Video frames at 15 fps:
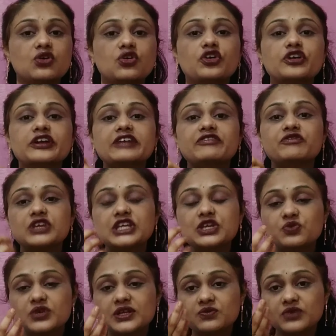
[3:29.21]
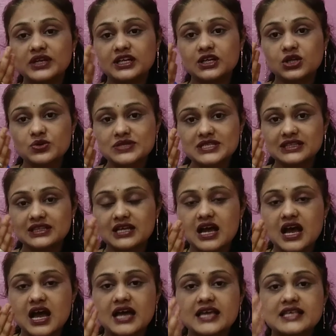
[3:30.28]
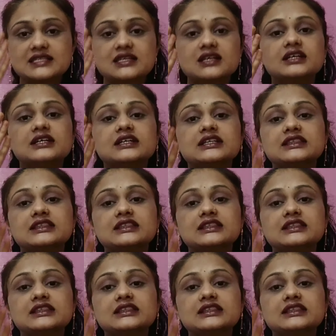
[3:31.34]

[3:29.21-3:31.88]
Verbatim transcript: or even when closing the eyes,